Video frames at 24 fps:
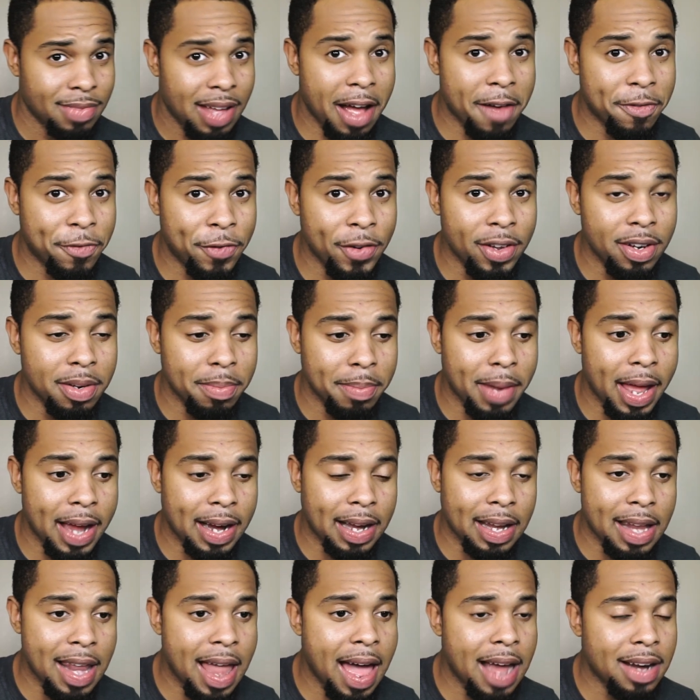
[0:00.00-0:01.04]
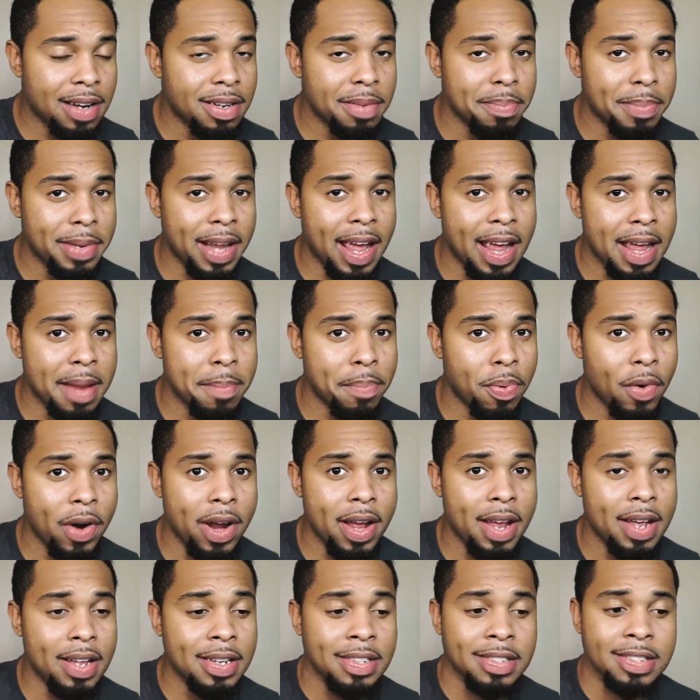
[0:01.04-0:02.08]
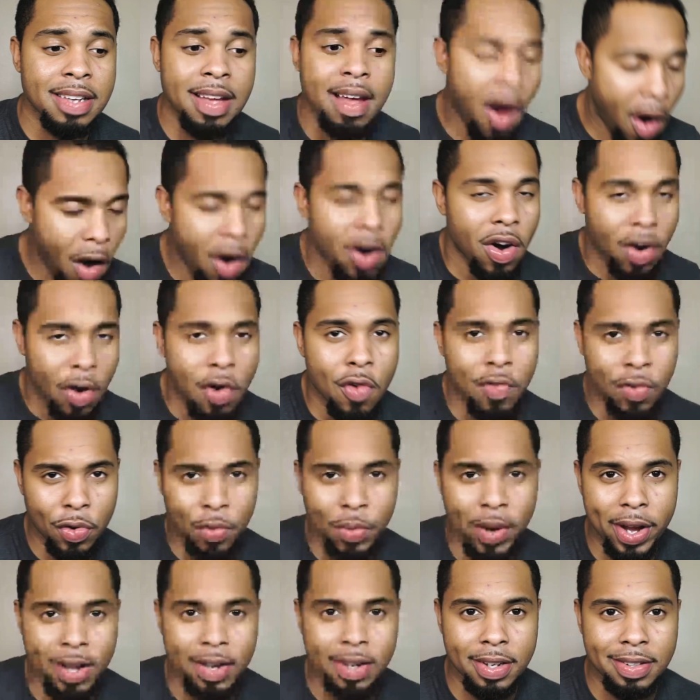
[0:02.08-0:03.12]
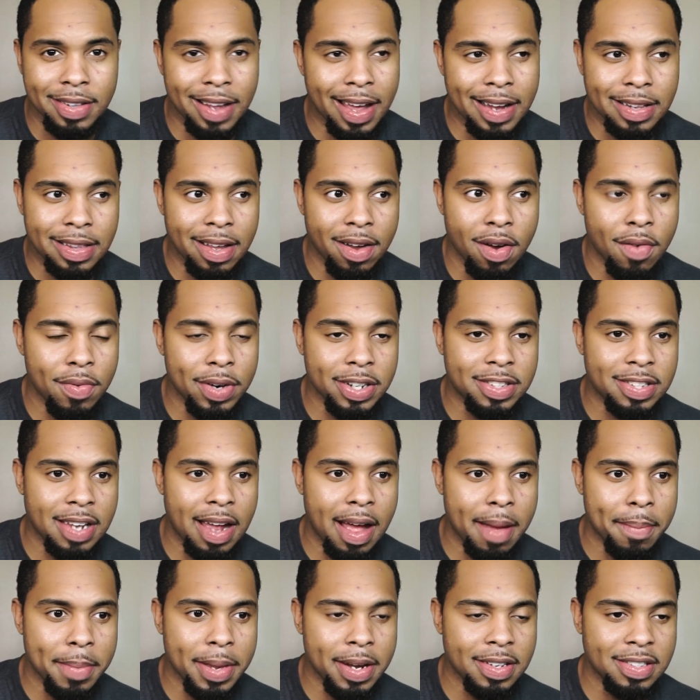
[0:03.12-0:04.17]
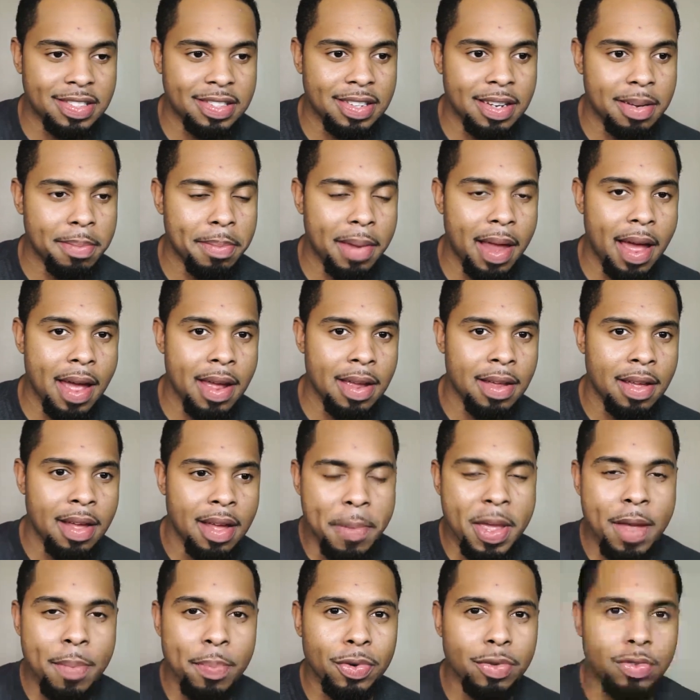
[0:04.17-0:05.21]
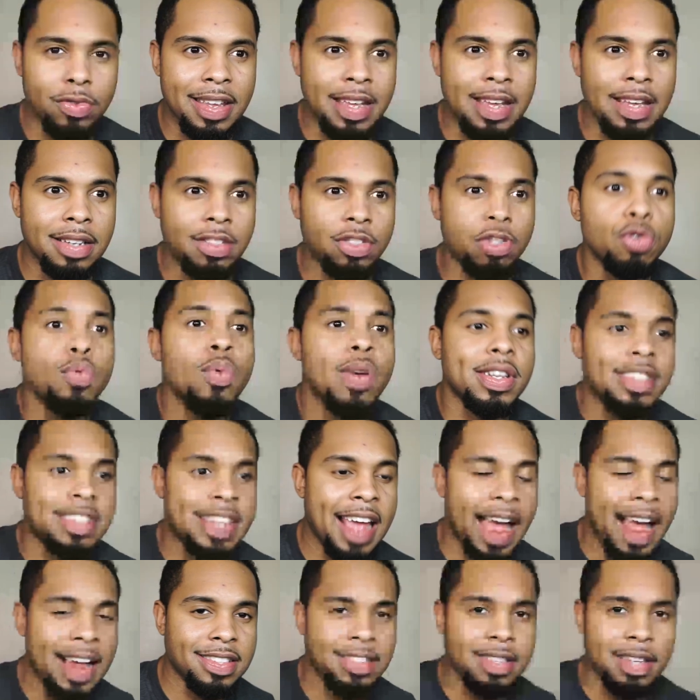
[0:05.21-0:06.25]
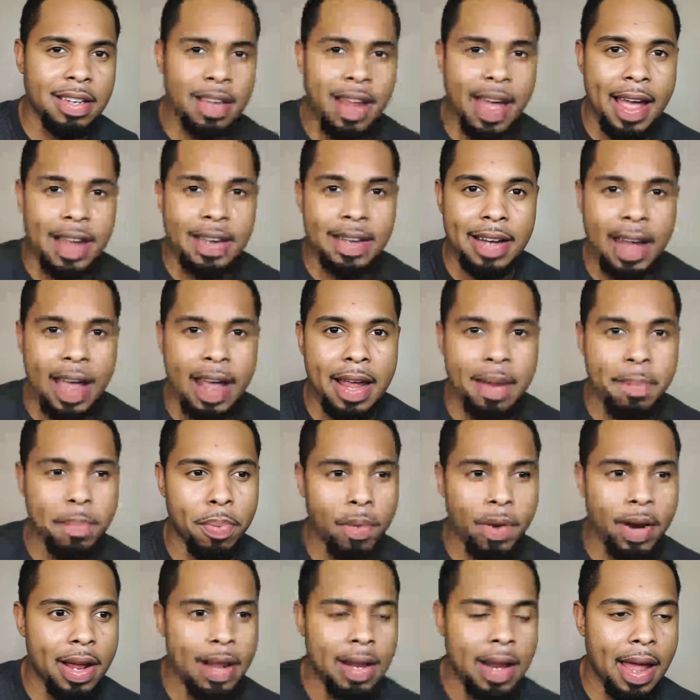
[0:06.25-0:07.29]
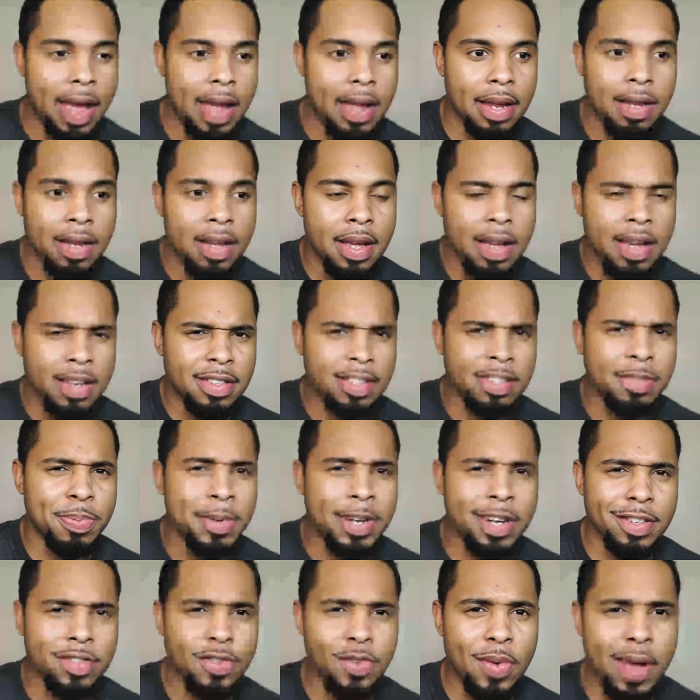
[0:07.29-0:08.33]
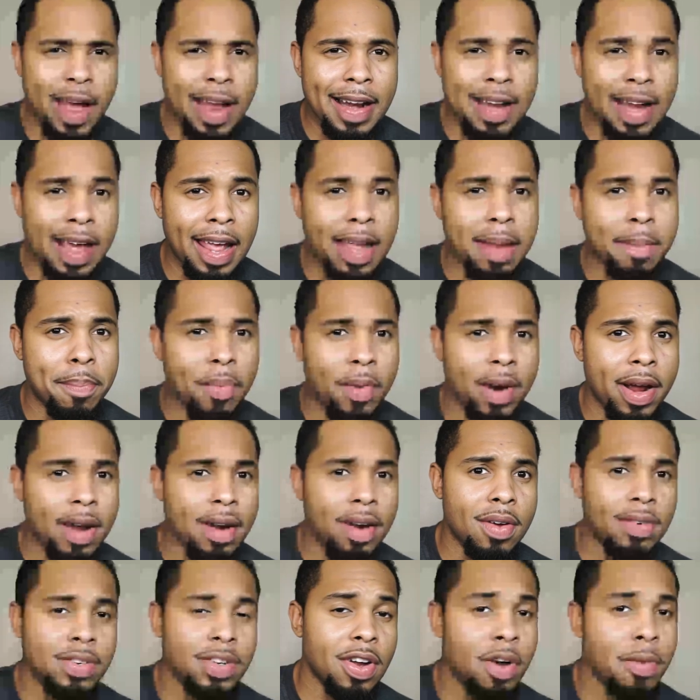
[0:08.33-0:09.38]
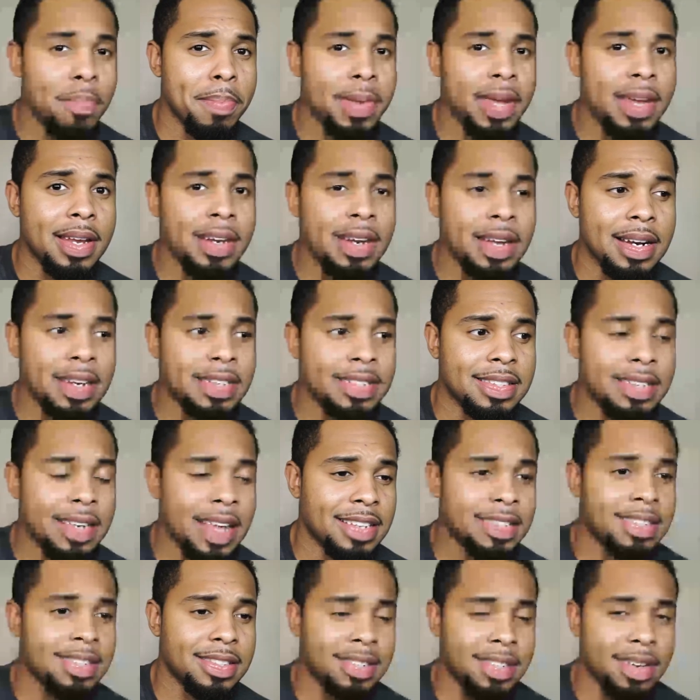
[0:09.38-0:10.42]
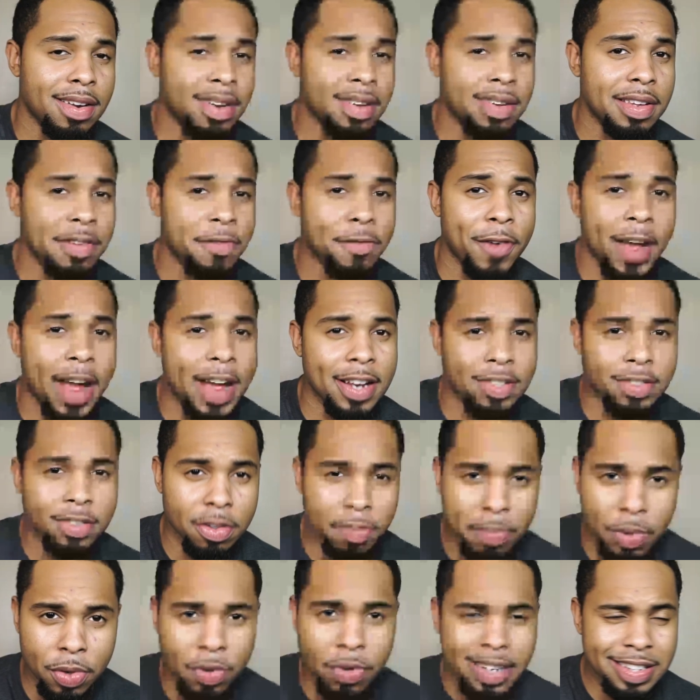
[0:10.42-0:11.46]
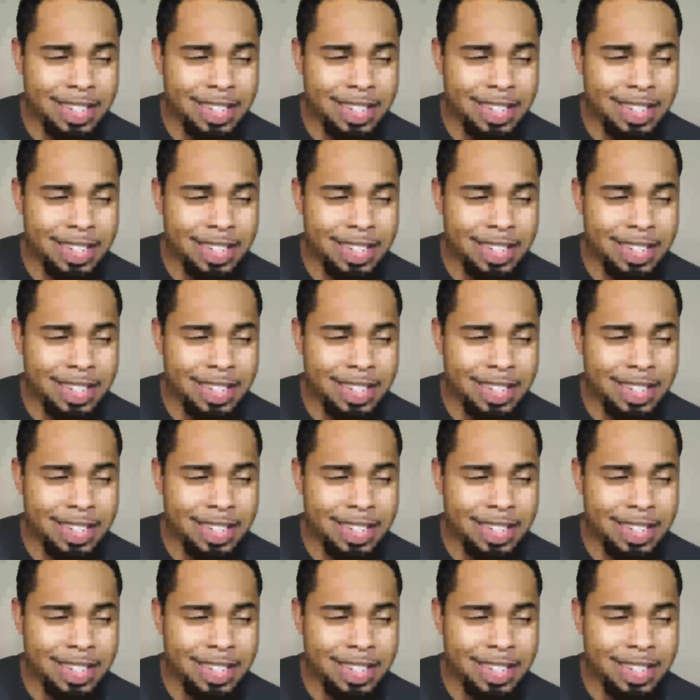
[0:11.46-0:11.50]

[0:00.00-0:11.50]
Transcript: I feel them. Like a lot of them name brands are overrated. Like they over the top. And it seemed like people get too attached to like name brand. Like just because you got name brand on don't mean that it's necessarily fashionable.